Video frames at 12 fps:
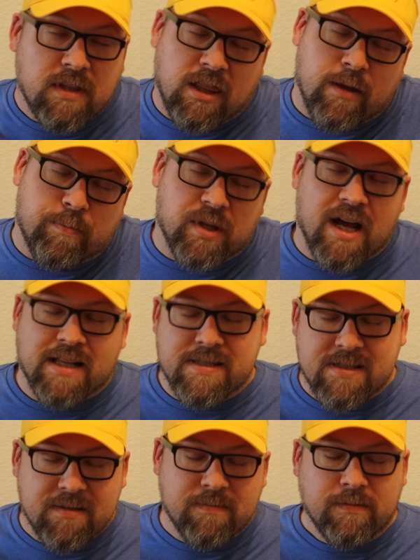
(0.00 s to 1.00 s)
The
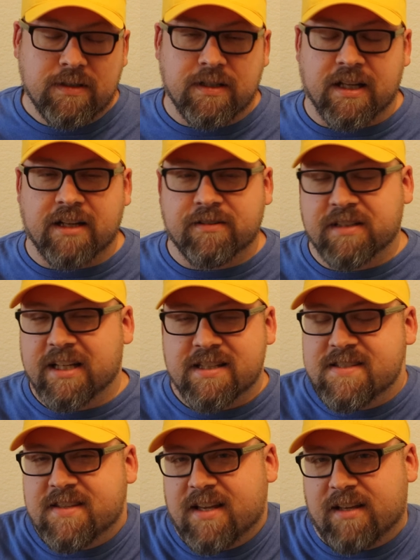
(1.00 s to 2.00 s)
plot's,
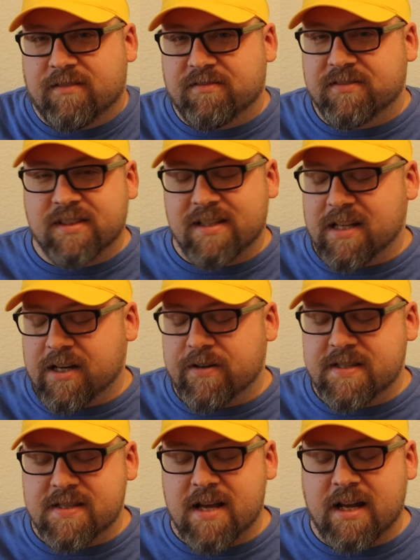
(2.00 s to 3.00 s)
it's
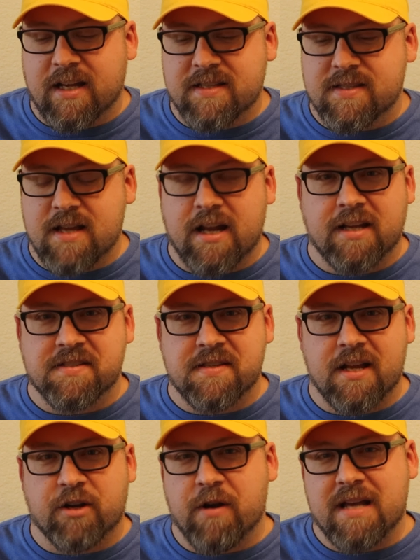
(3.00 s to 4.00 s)

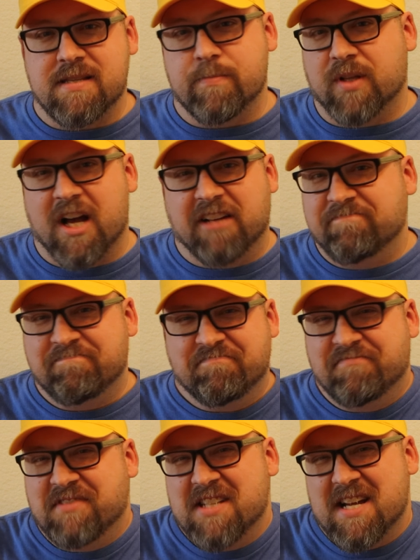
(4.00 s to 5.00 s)
not a crazy plot.
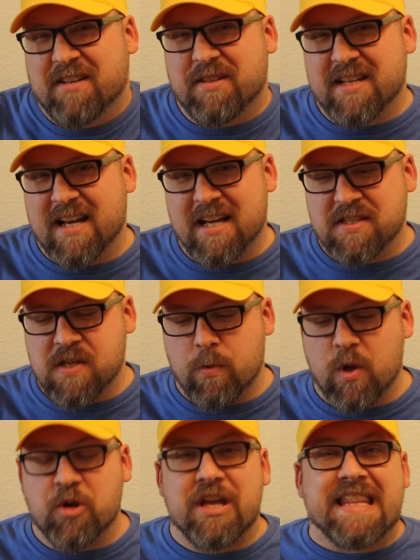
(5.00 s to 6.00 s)
It's not
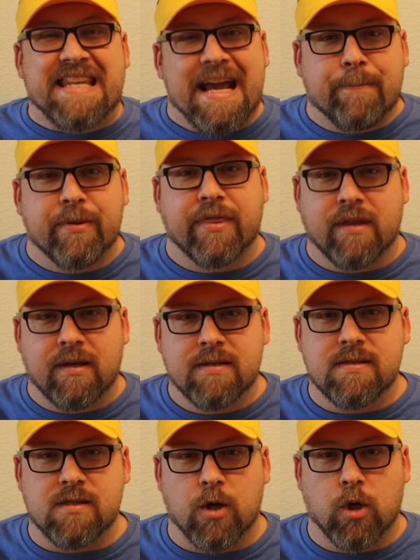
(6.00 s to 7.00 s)
real in depth.
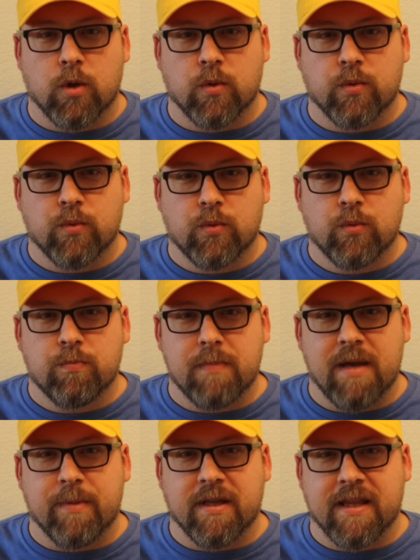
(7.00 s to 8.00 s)
So
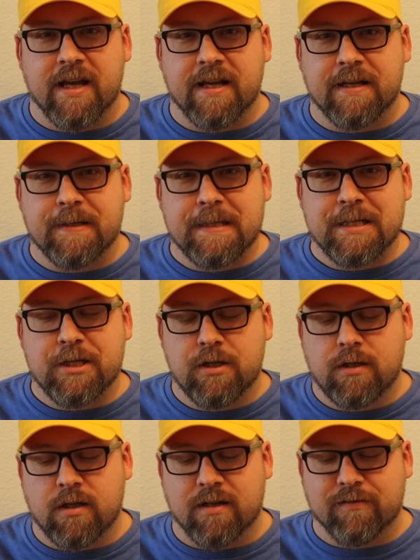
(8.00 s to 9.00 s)
maybe they
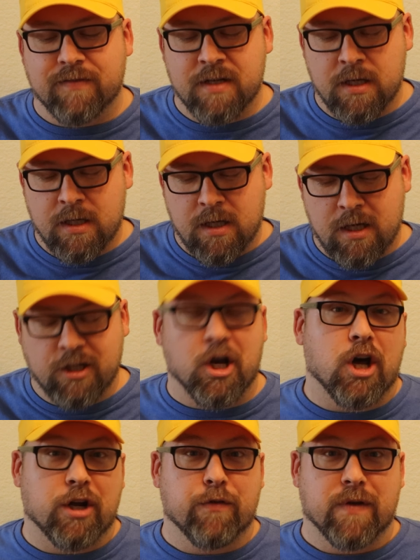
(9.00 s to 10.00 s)
could have
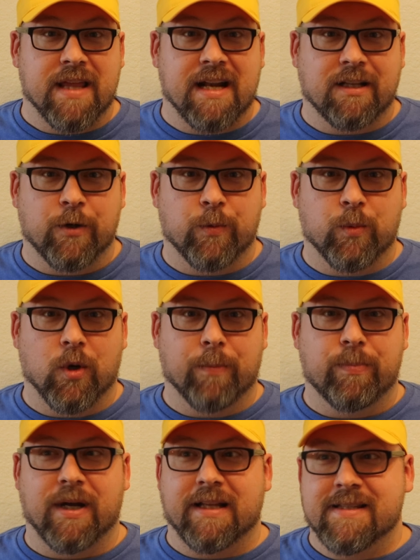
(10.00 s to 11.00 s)
gone over that a little more,
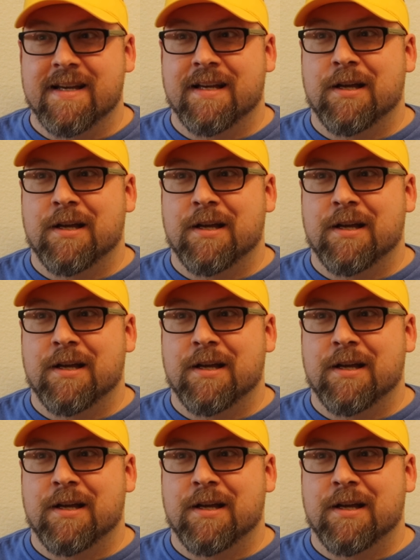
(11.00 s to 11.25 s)
but